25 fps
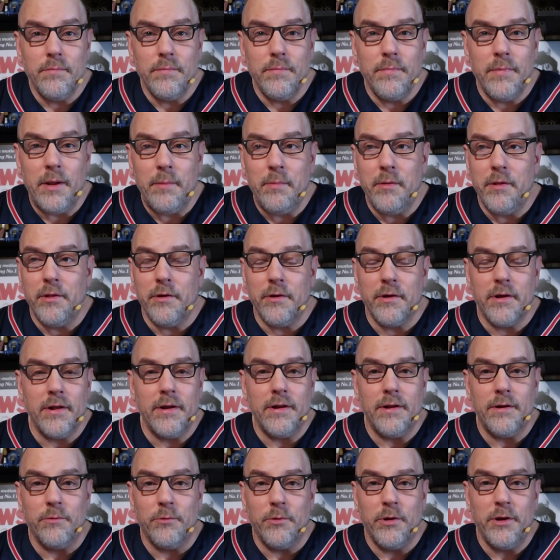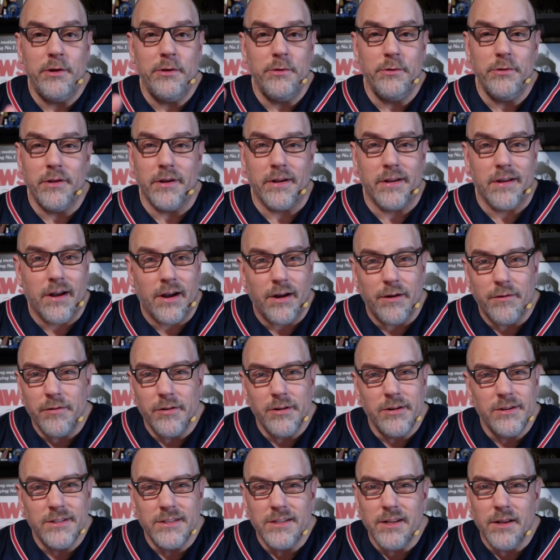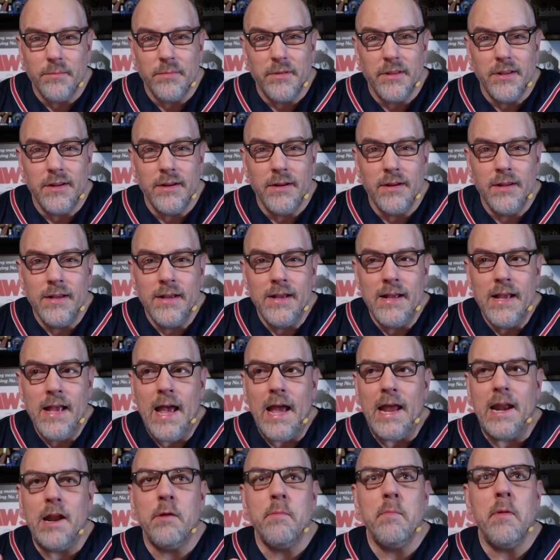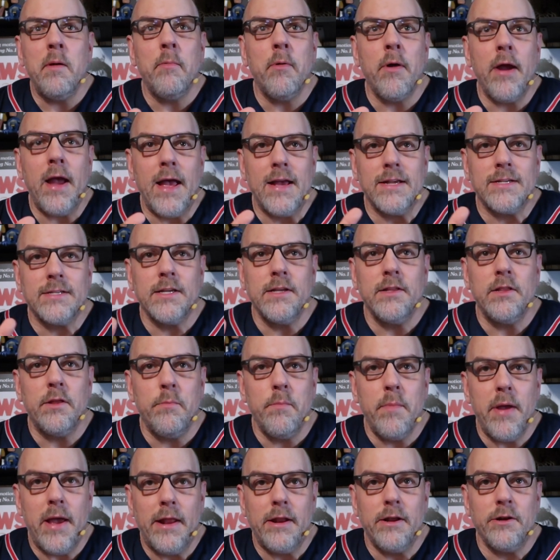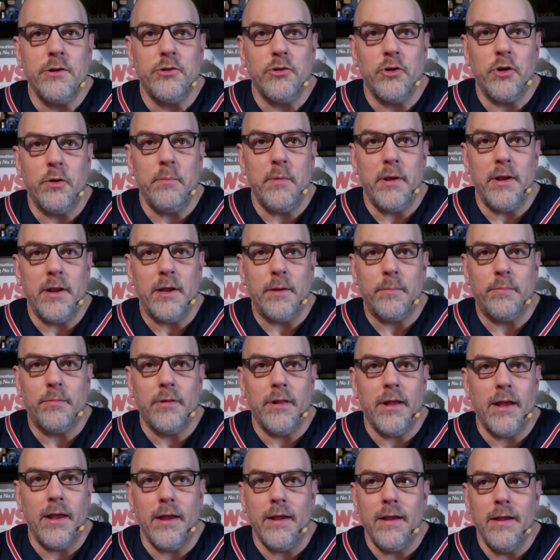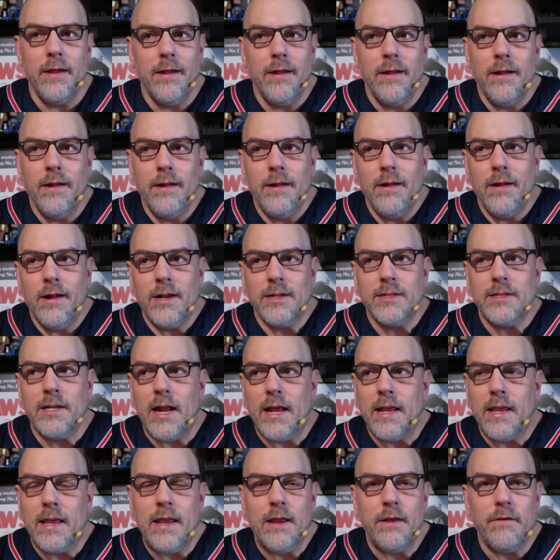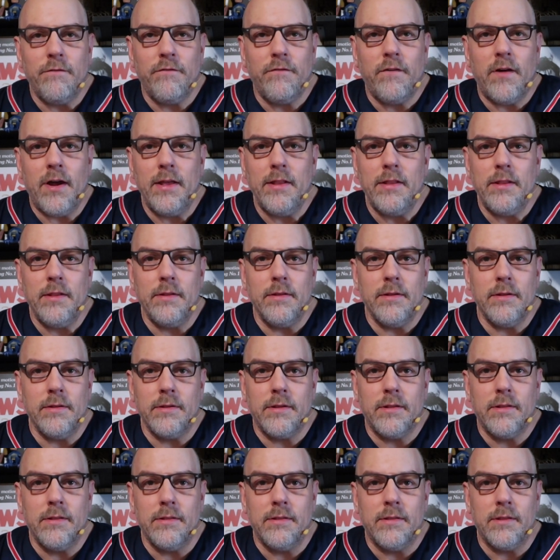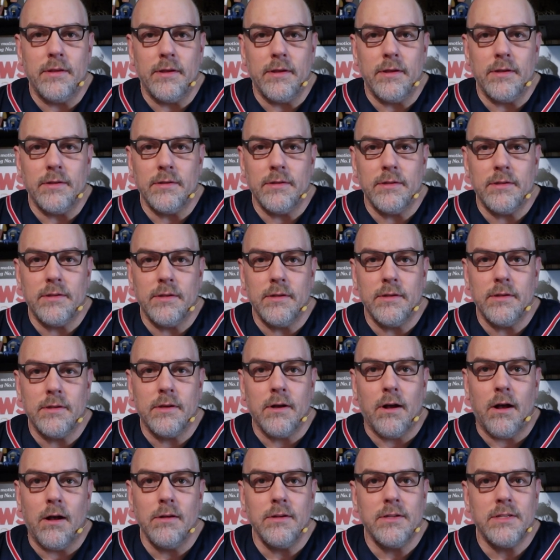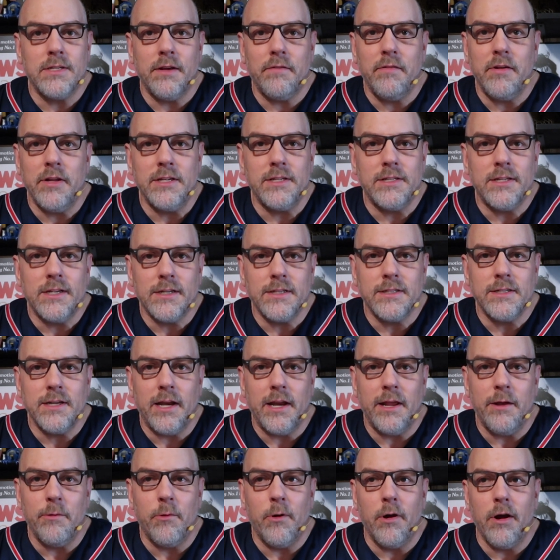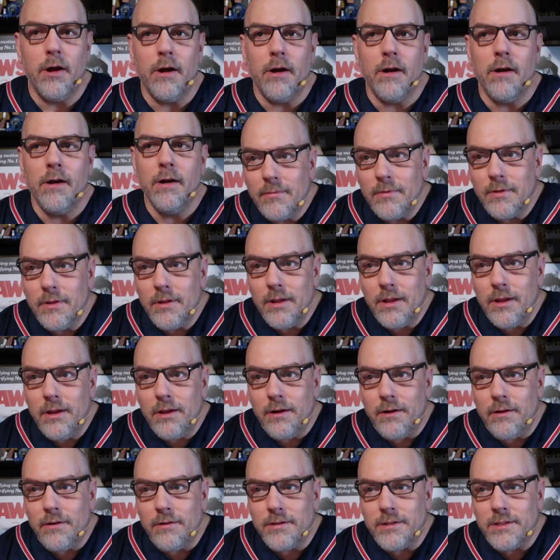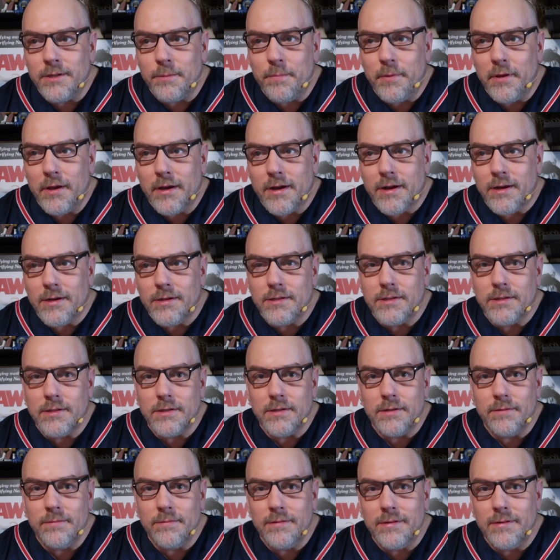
maybe they're going to redo the cover or something. And I remember asking the manager at Media Play, I said, I can't find the Kong 76 anywhere. Is it because